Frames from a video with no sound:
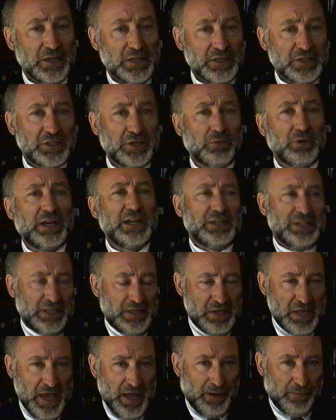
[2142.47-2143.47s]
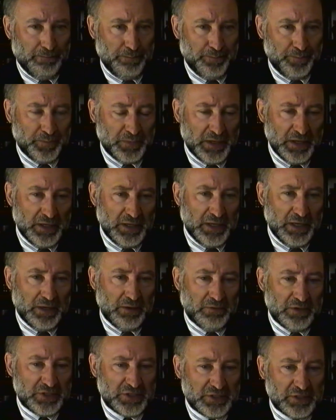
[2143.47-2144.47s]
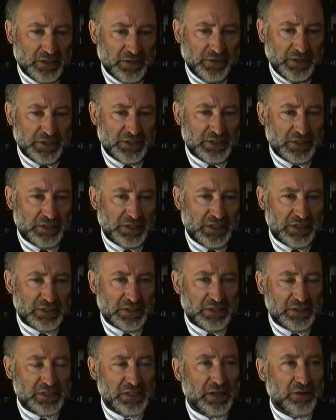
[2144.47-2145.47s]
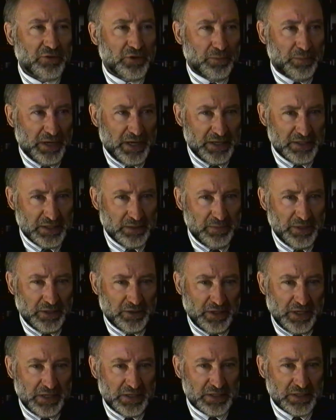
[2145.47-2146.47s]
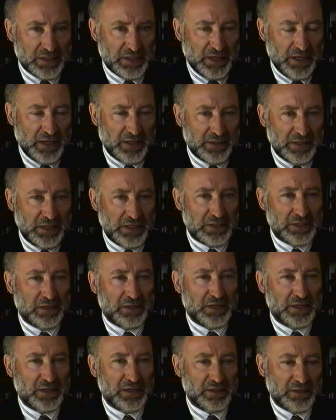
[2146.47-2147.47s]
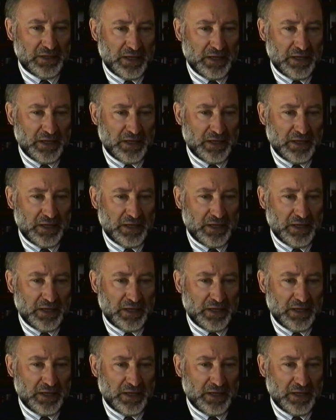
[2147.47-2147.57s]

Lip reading: So what is it then? Well, Sturtevant has suggested several possibilities, and these are,